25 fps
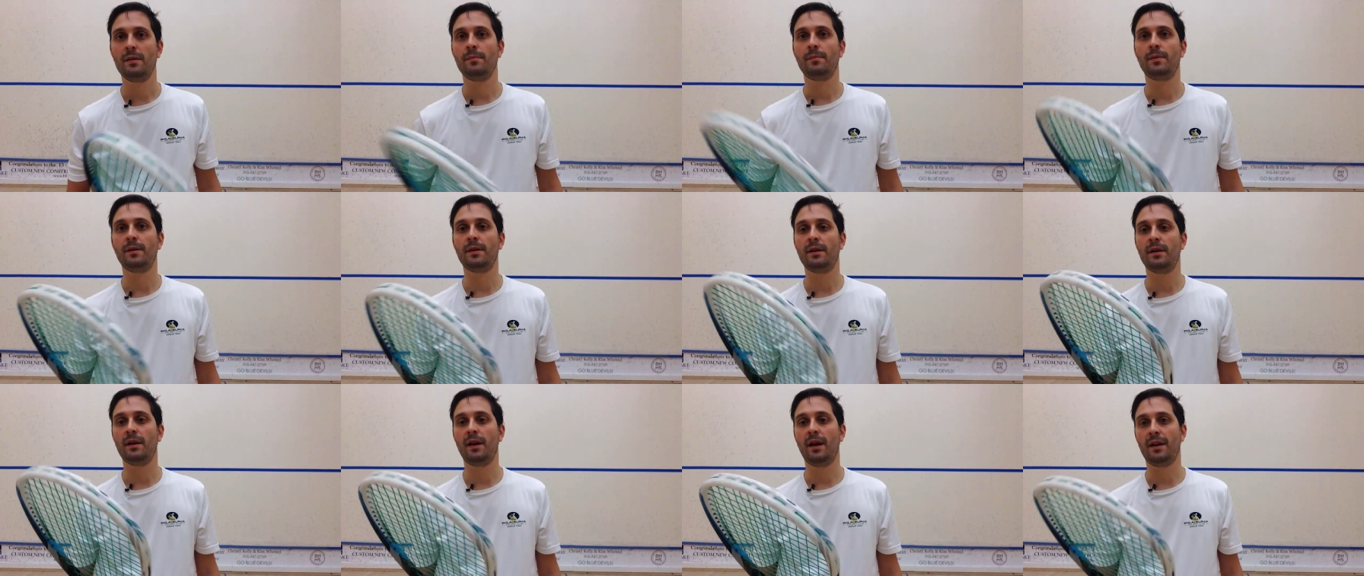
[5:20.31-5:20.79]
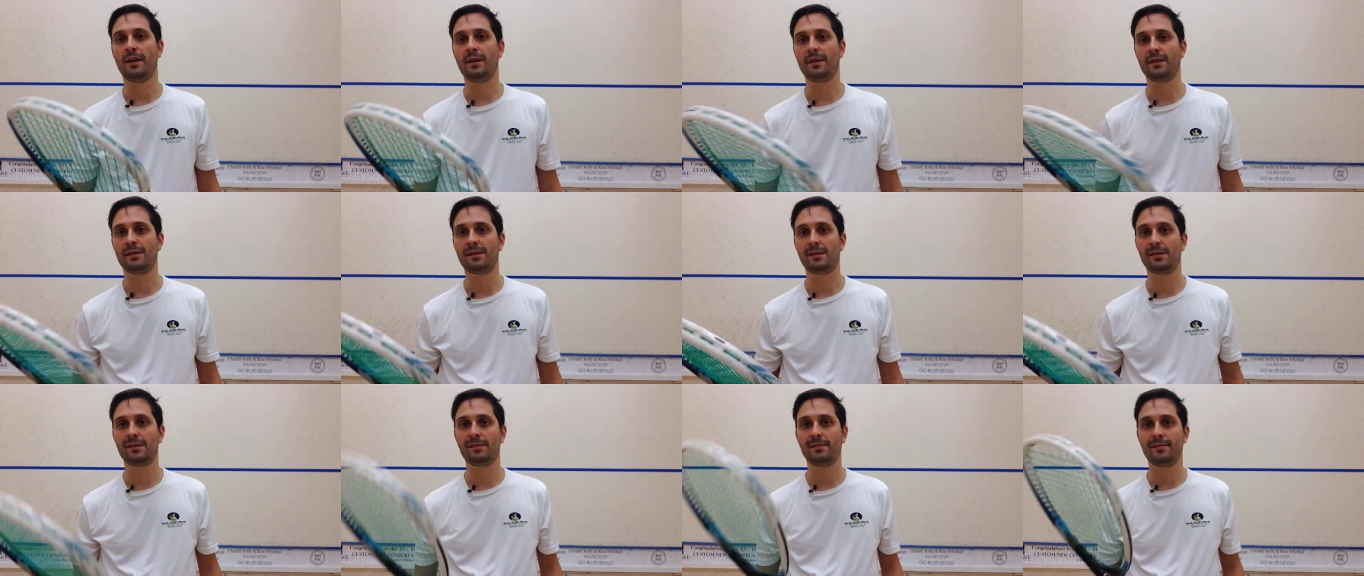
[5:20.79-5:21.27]
But, and
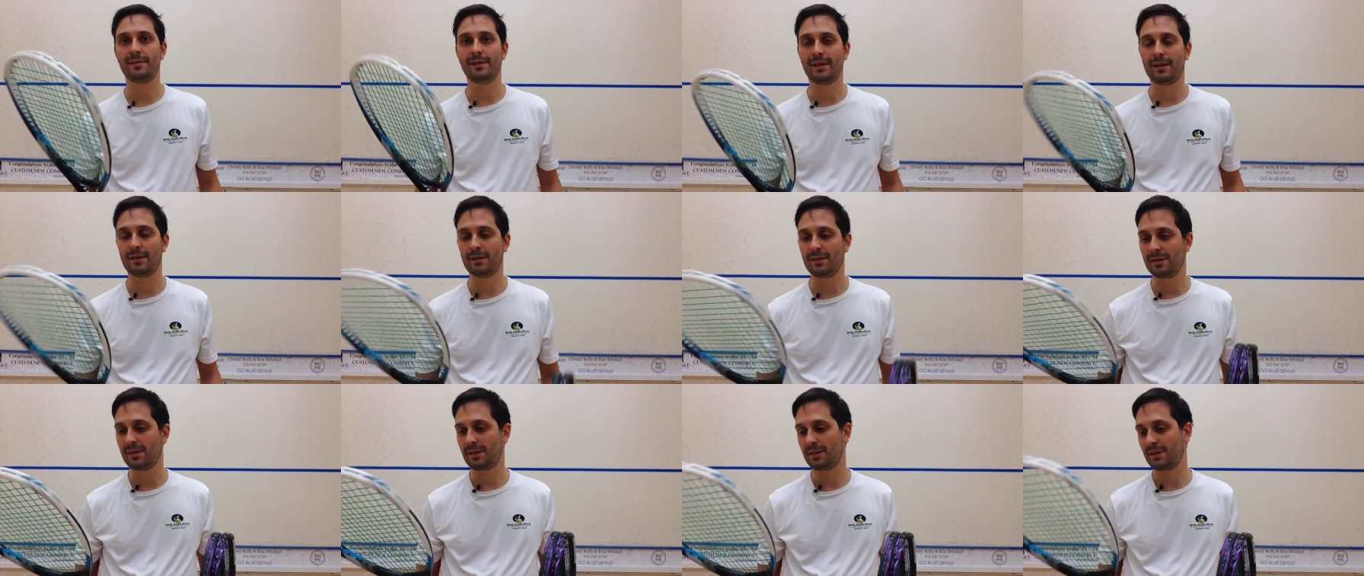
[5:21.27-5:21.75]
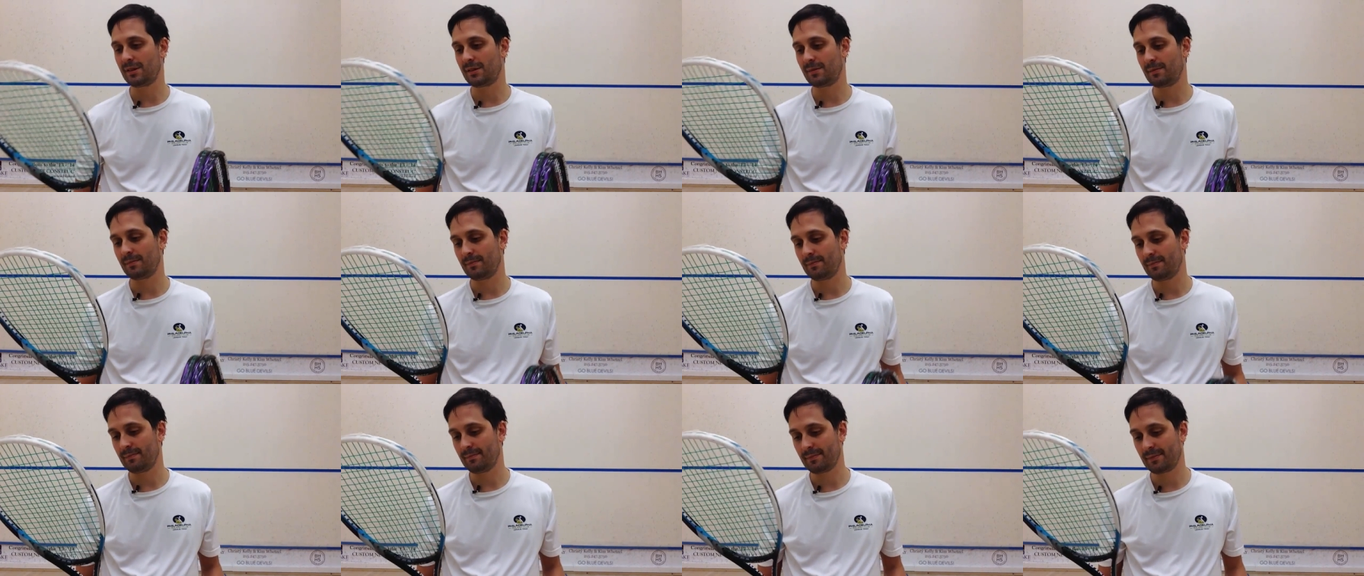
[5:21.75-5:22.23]
it's, you know, this is
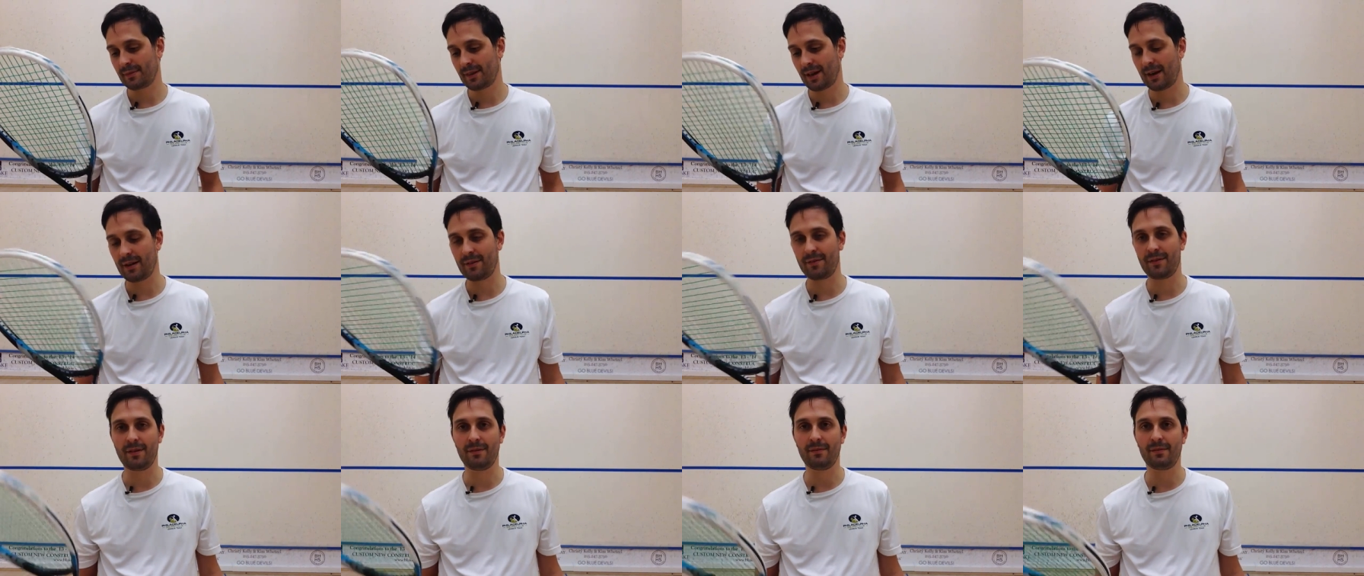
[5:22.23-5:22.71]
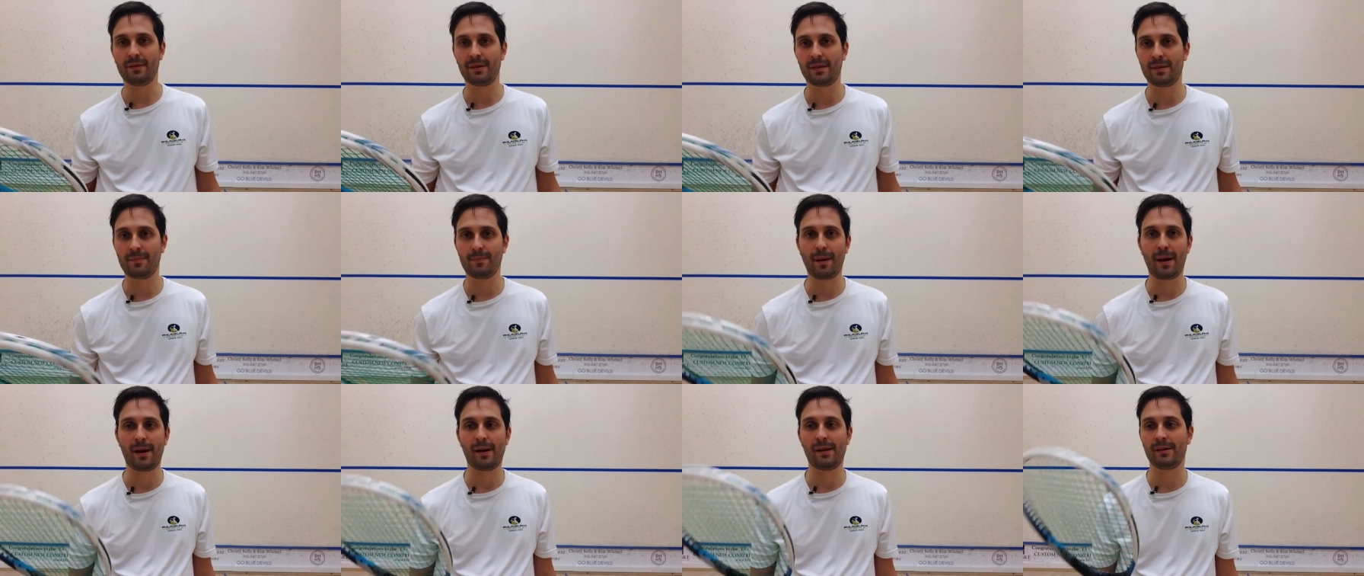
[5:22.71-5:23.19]
kind of evenly
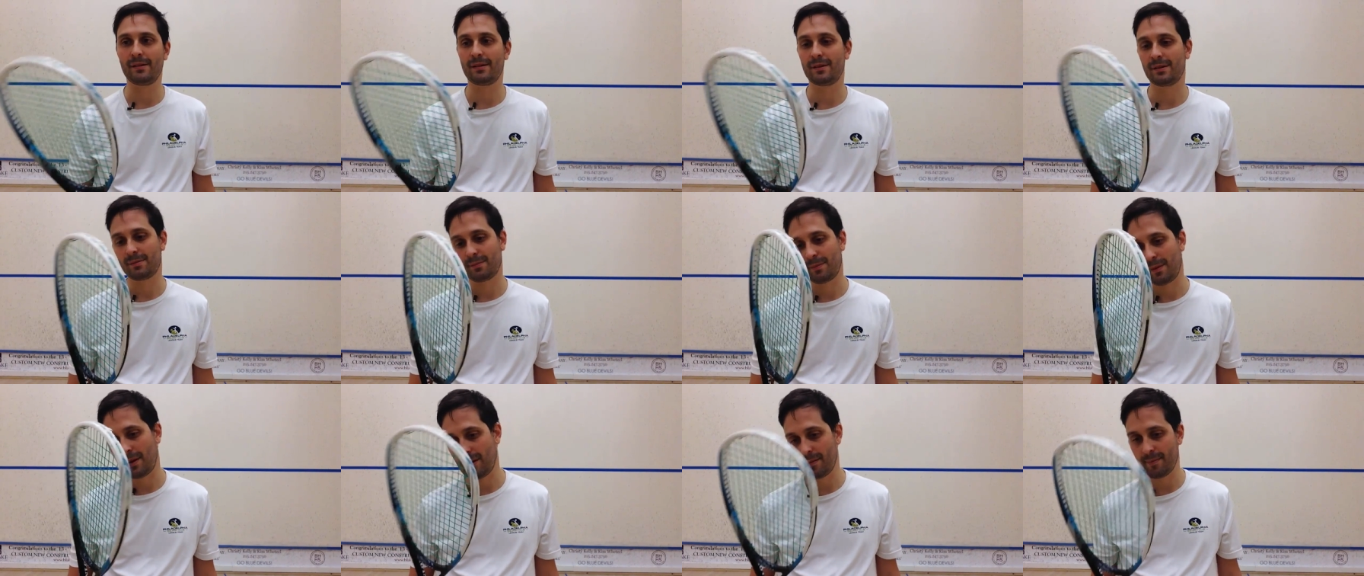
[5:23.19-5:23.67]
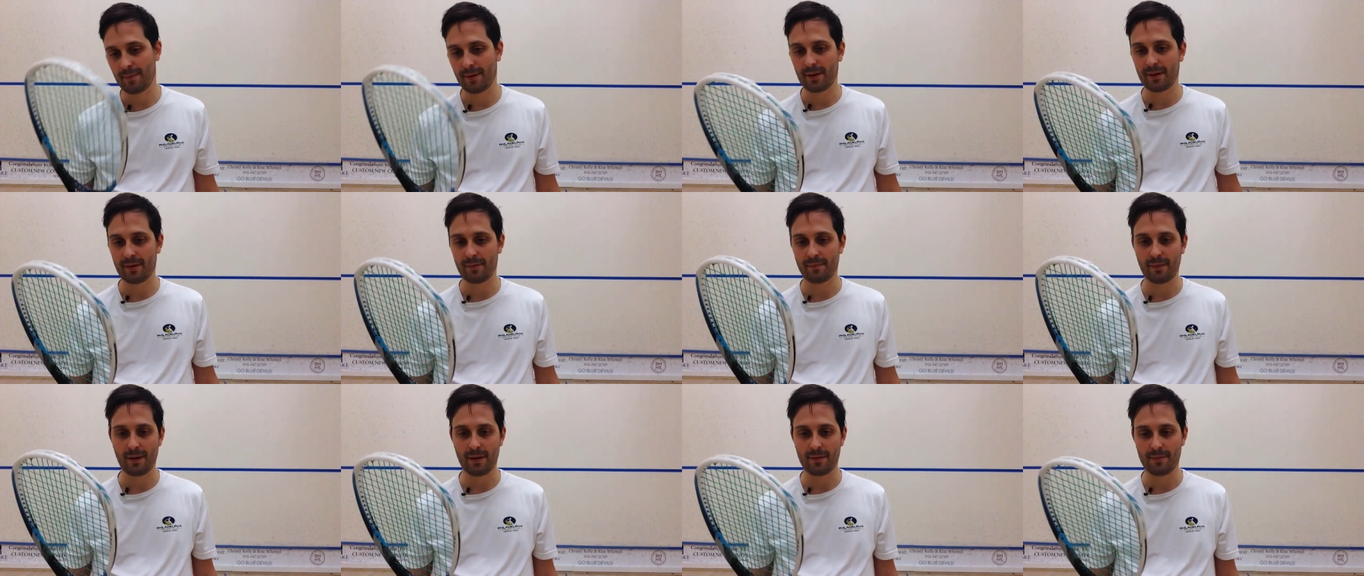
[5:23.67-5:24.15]
balanced,
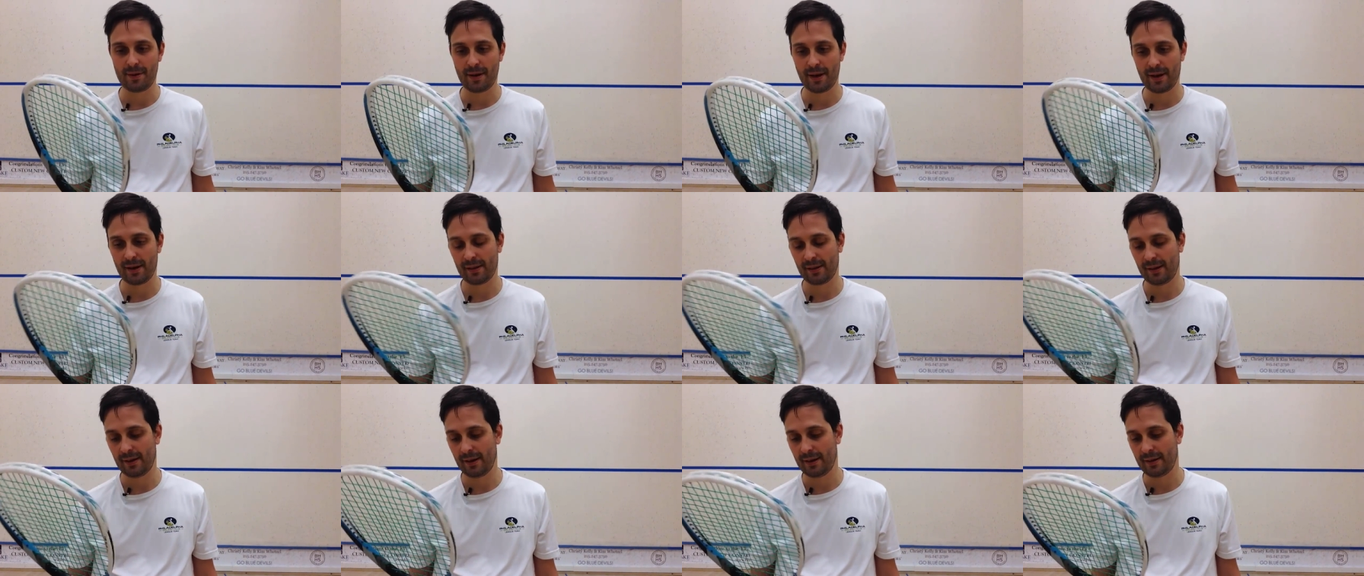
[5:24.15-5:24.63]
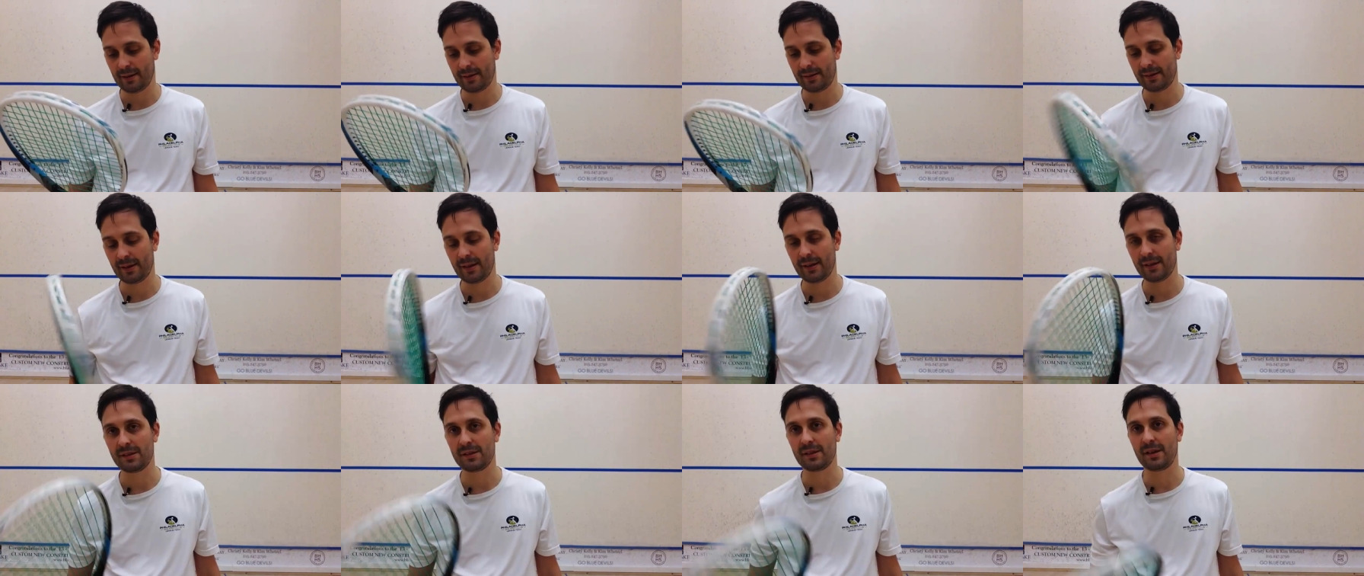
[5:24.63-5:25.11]
maybe, maybe head light, it
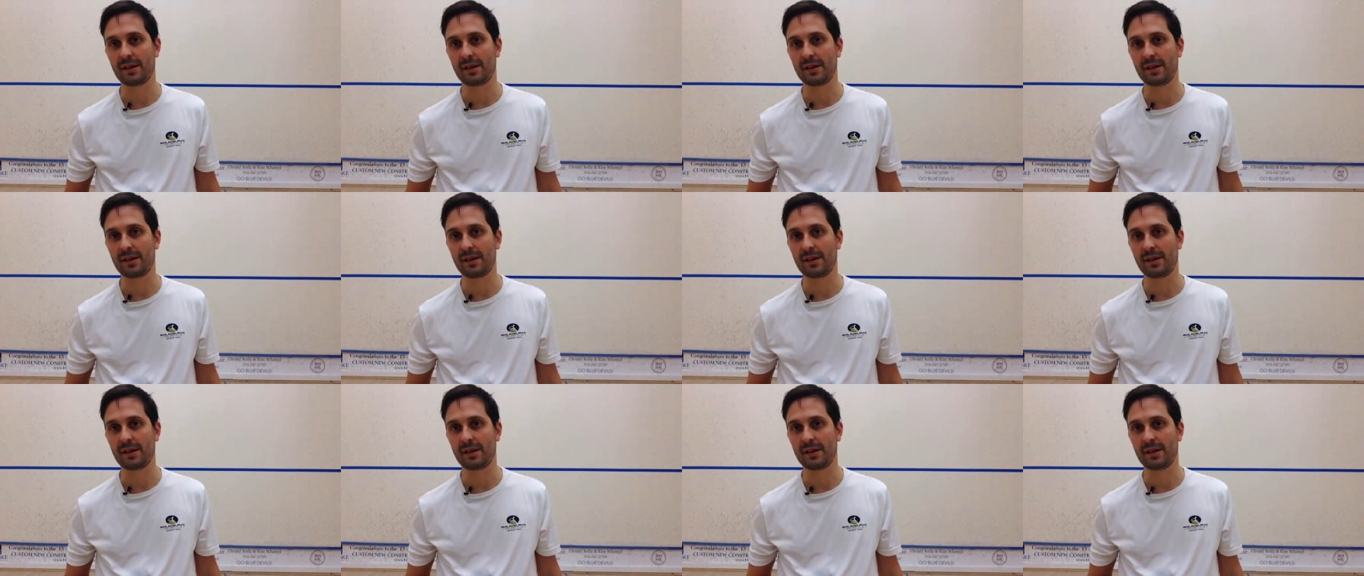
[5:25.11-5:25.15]
says.